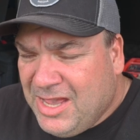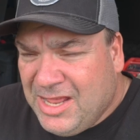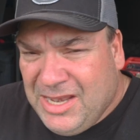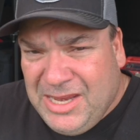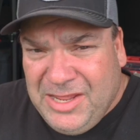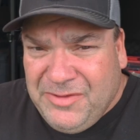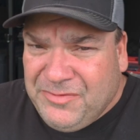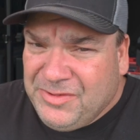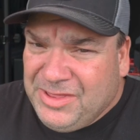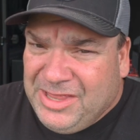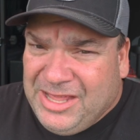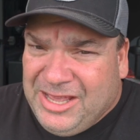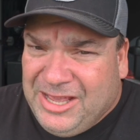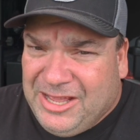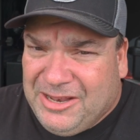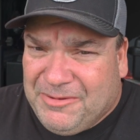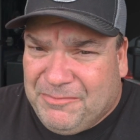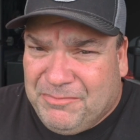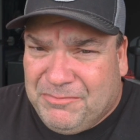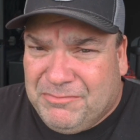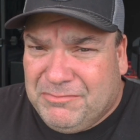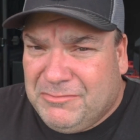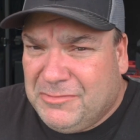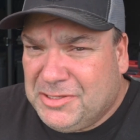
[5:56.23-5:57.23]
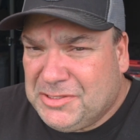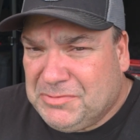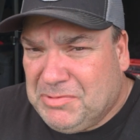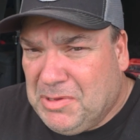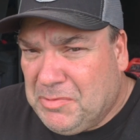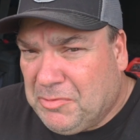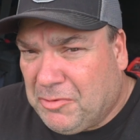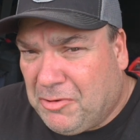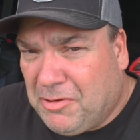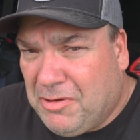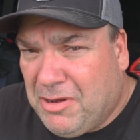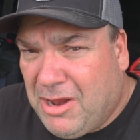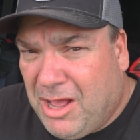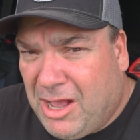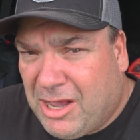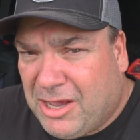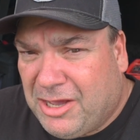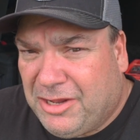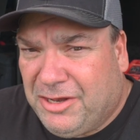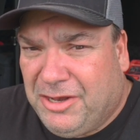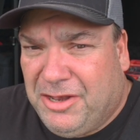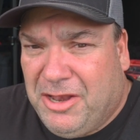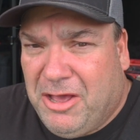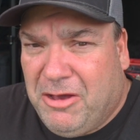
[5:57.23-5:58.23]
And even then, most people are not
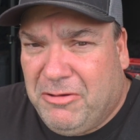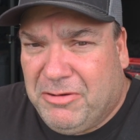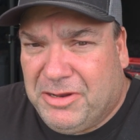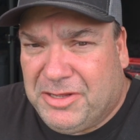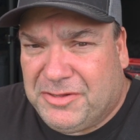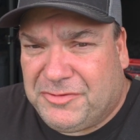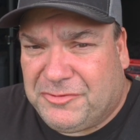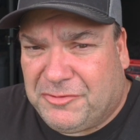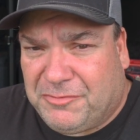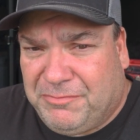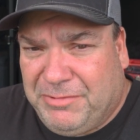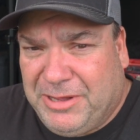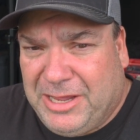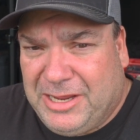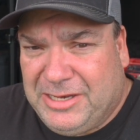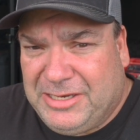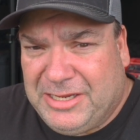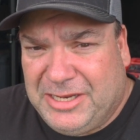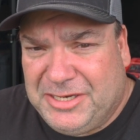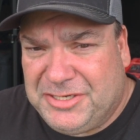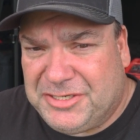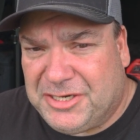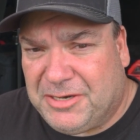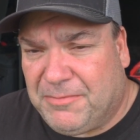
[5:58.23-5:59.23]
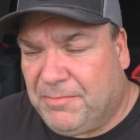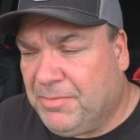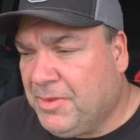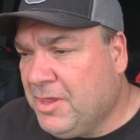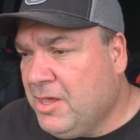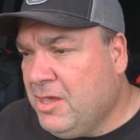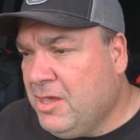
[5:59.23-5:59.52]
going to notice or pay attention.